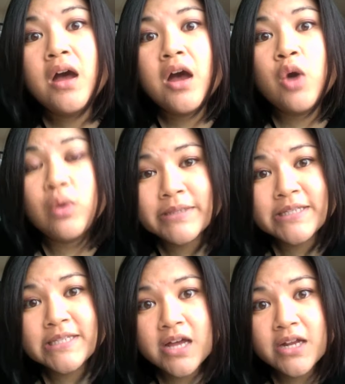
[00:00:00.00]
a
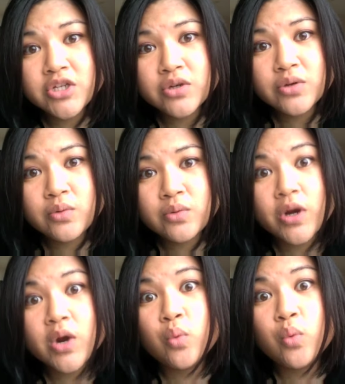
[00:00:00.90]
woman's got to do
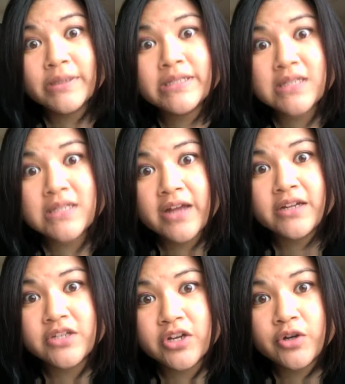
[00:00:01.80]
what a woman's got to
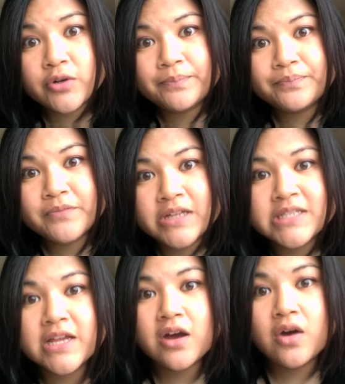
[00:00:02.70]
do. And
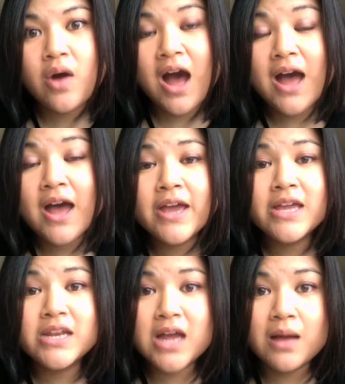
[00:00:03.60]
so I
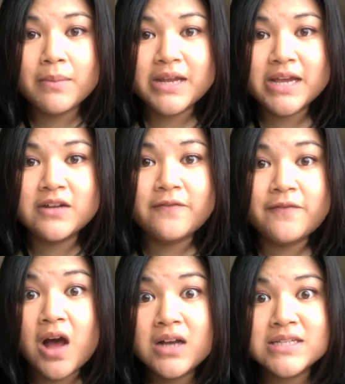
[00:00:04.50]
nominate
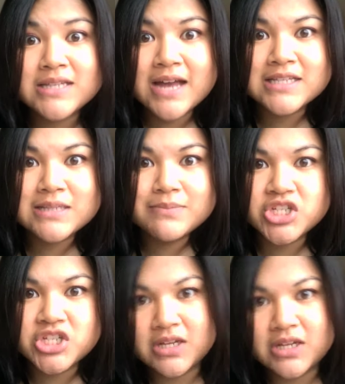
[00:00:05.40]
Vox Ex
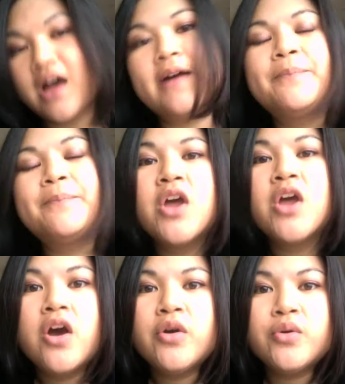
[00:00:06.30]
Machina,
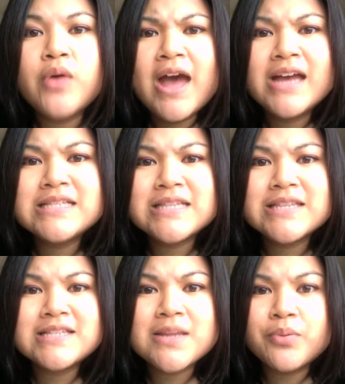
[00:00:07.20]
who has
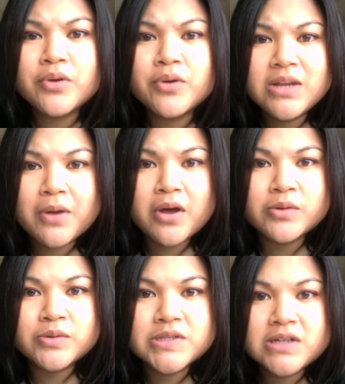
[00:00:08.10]
this brilliant
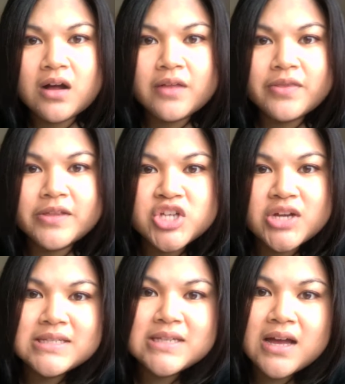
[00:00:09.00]
post called The
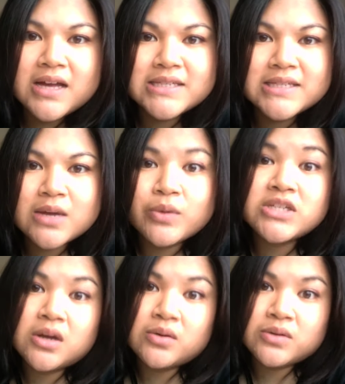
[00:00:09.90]
Genocides That We
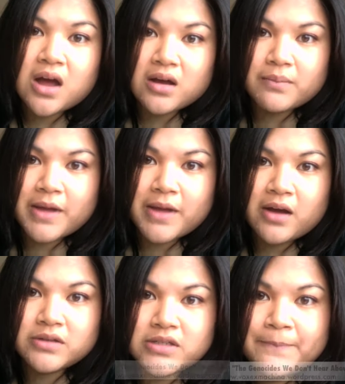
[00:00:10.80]
Don't Talk
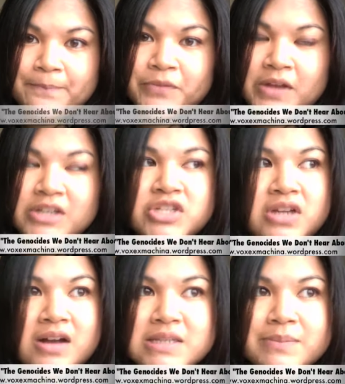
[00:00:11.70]
About. And she
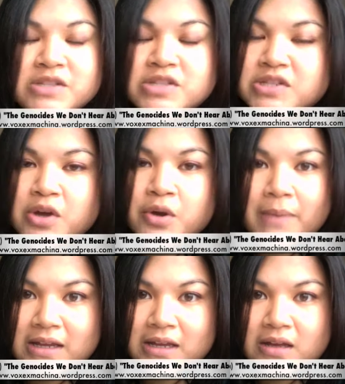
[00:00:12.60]
talks about so
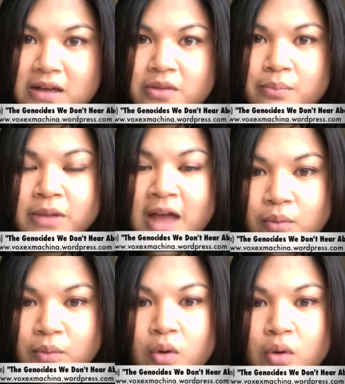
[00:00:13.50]
many: the
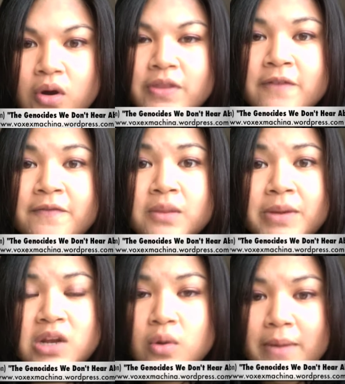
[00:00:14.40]
Black War, the
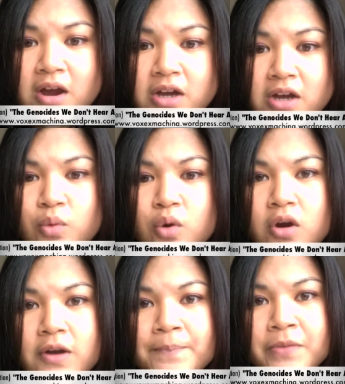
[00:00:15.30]
Filipino-American
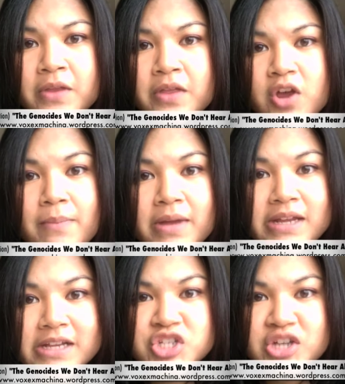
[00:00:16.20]
War, the
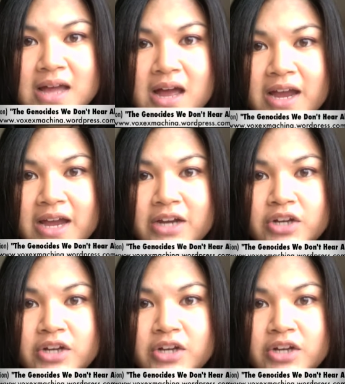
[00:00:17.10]
Armenian Genocide,